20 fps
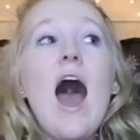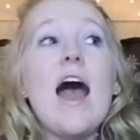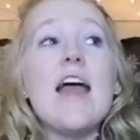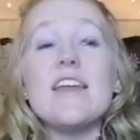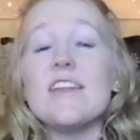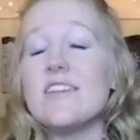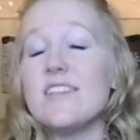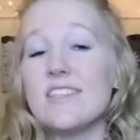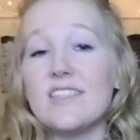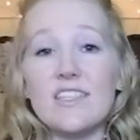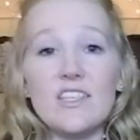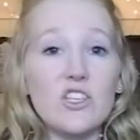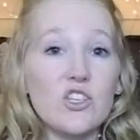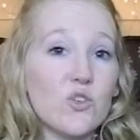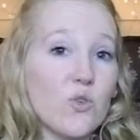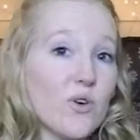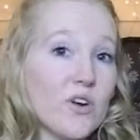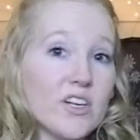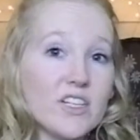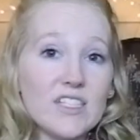It is the
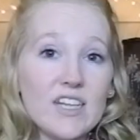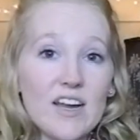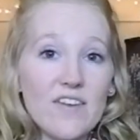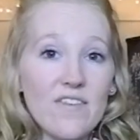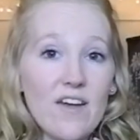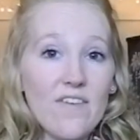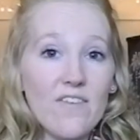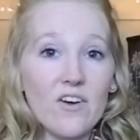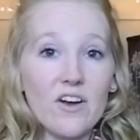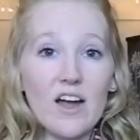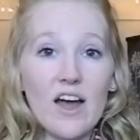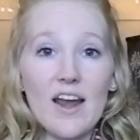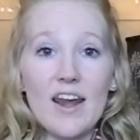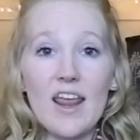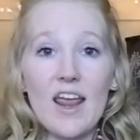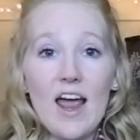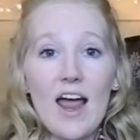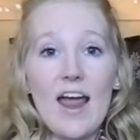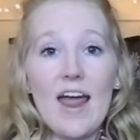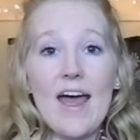shortest I've ever cut
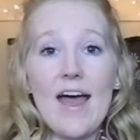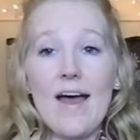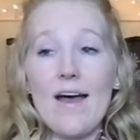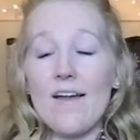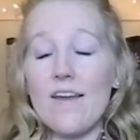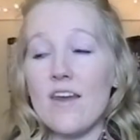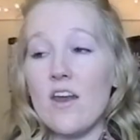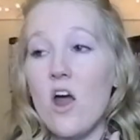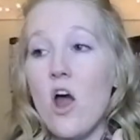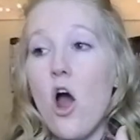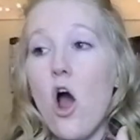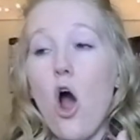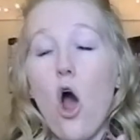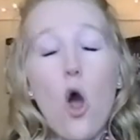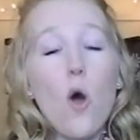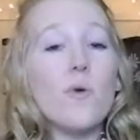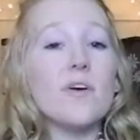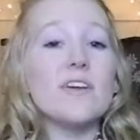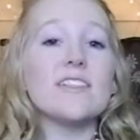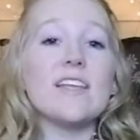it. I had
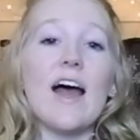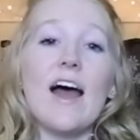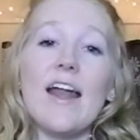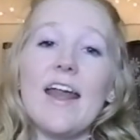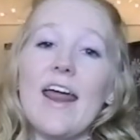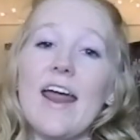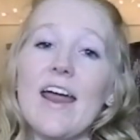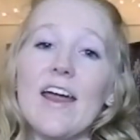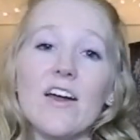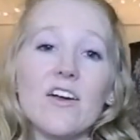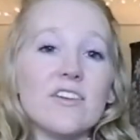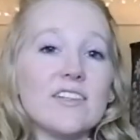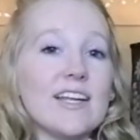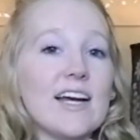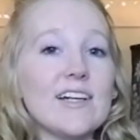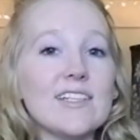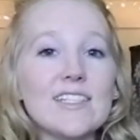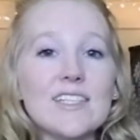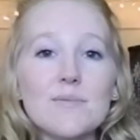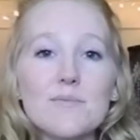always had hair
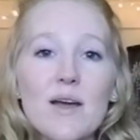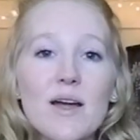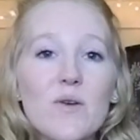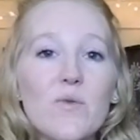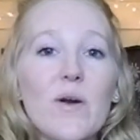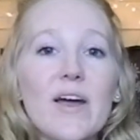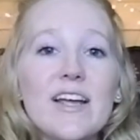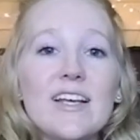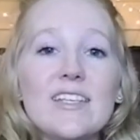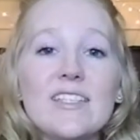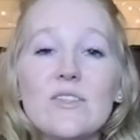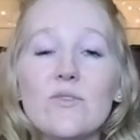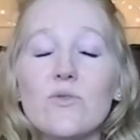down to my waist.